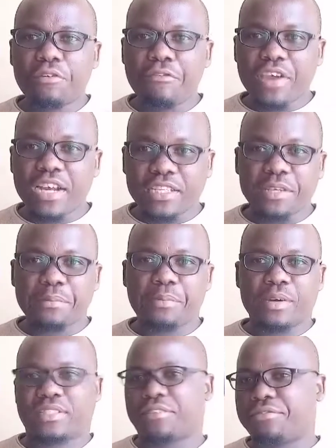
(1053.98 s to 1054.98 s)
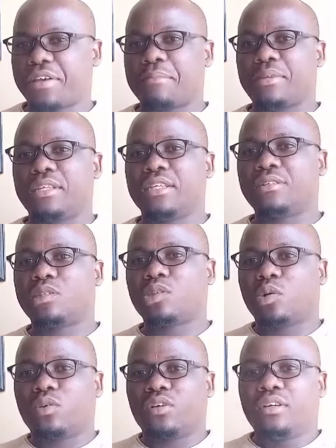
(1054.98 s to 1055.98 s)
very simple as a family.
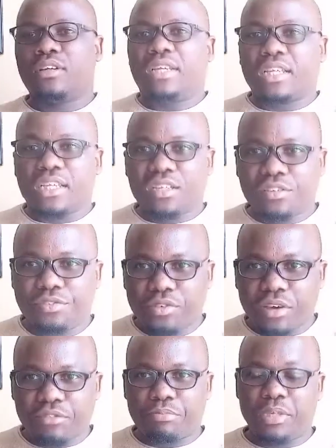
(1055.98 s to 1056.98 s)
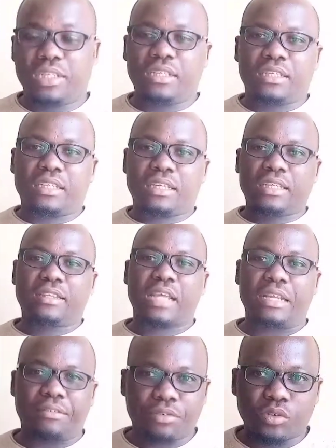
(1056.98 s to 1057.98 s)
So if you have been in
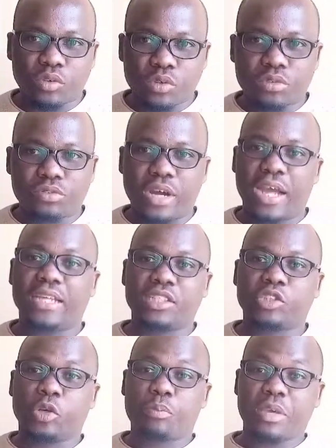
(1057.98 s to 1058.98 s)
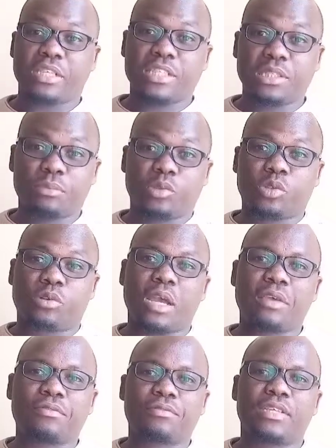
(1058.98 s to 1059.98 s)
that field of hiding your pay slip to your
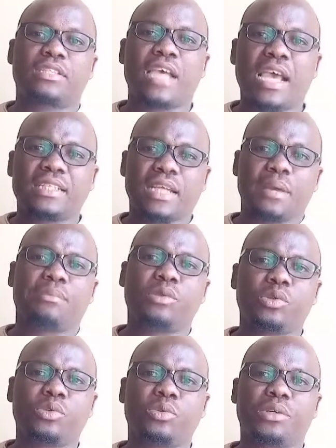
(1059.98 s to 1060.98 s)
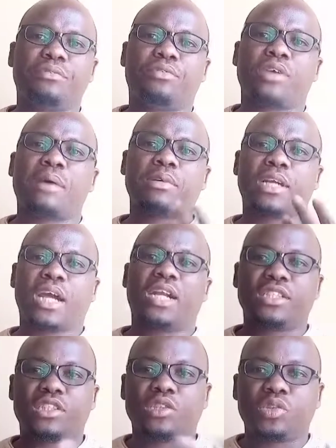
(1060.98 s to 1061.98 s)
wife, it's high time you review. I'm
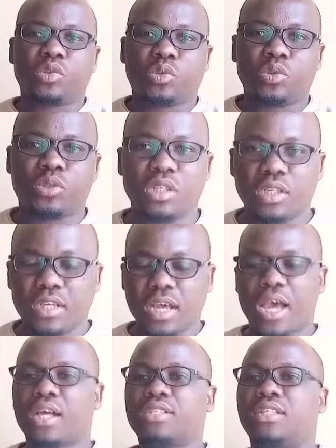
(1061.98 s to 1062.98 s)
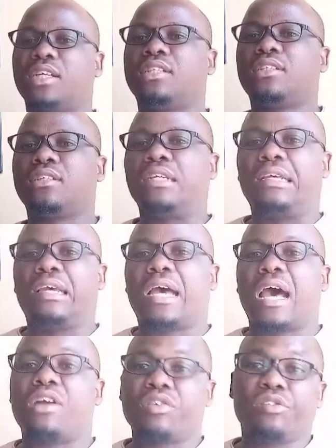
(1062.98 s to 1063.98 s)
encouraging you to actually
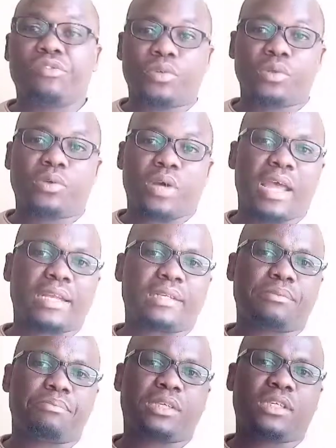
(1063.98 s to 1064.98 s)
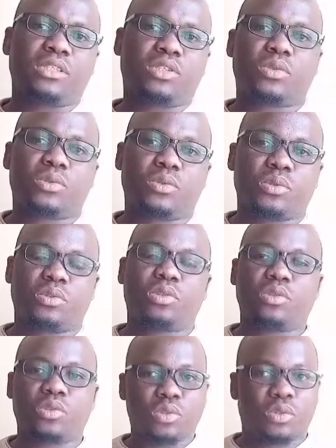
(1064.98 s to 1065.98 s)
review and begin to
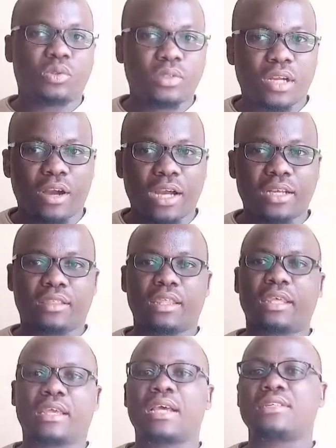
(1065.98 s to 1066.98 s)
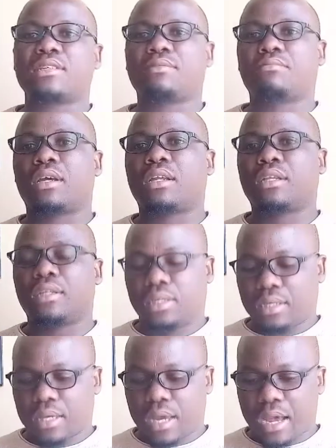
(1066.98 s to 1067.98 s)
do the right thing as a
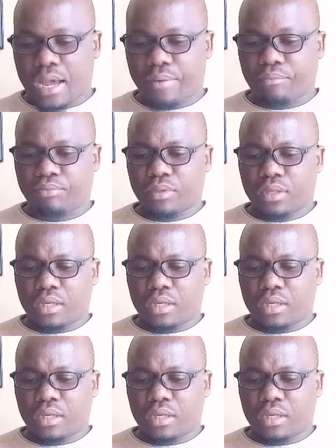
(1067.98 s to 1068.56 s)
man.